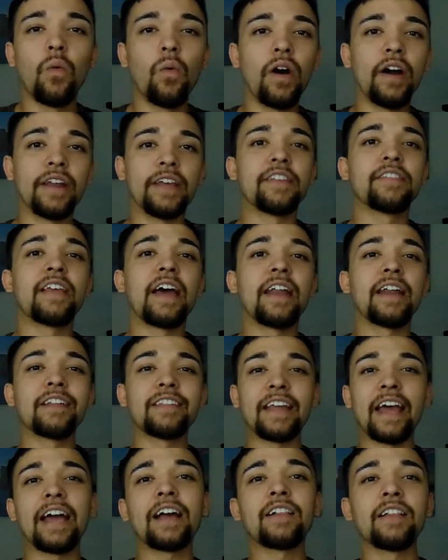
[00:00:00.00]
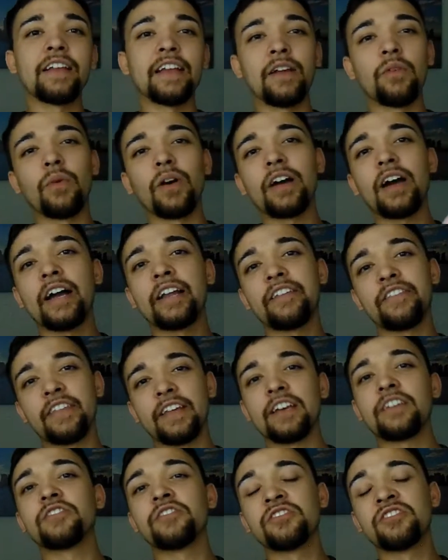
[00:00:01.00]
What is that exactly and what kind of
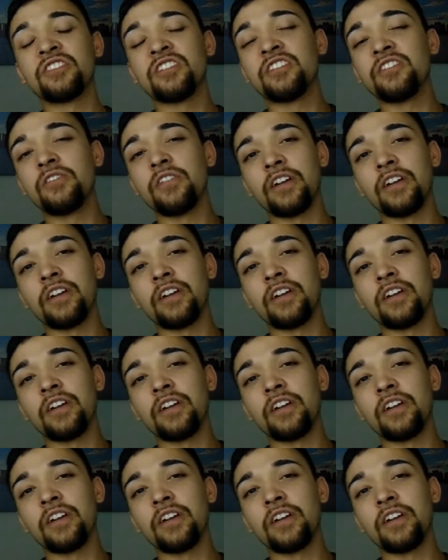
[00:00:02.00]
things you should